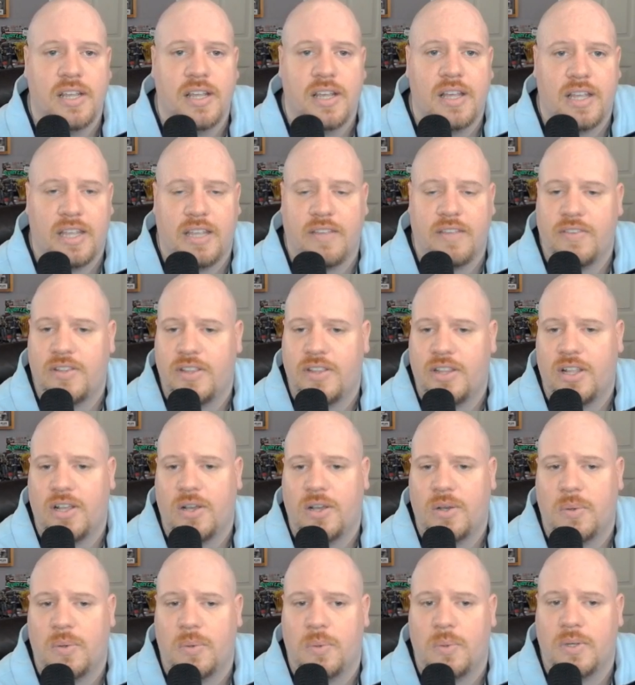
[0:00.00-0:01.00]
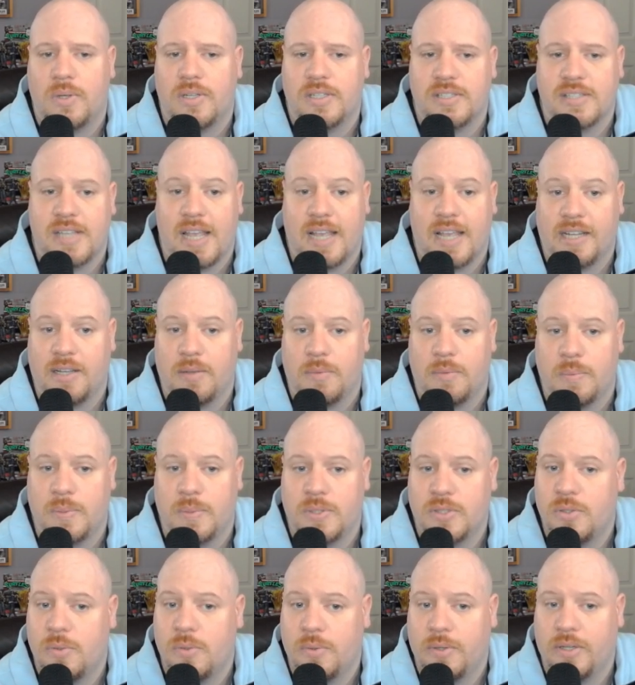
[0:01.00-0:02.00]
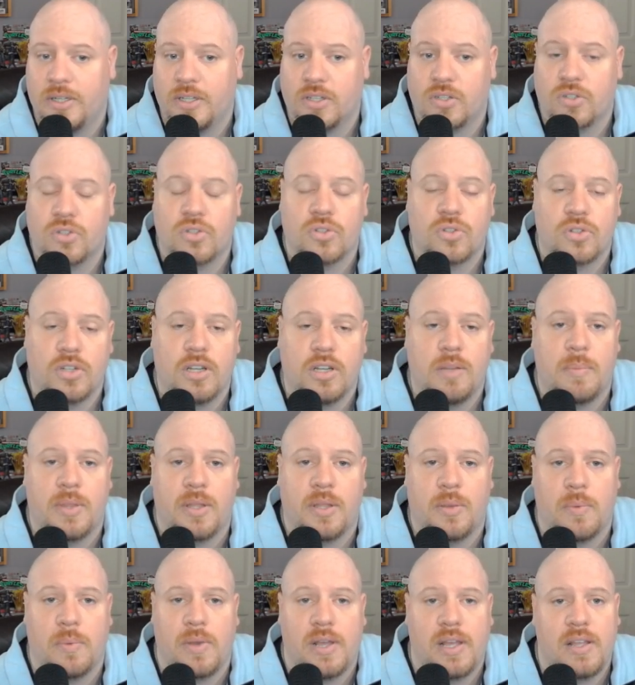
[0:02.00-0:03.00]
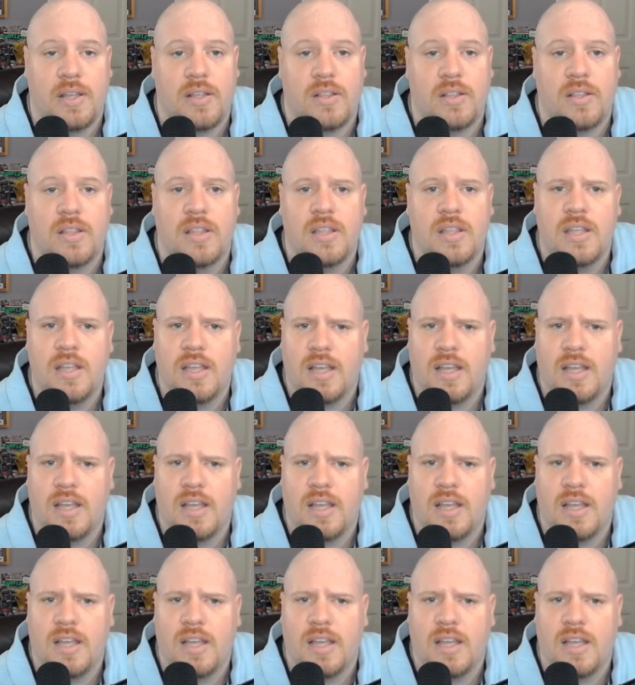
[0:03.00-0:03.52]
Even though Sega was doing extremely well,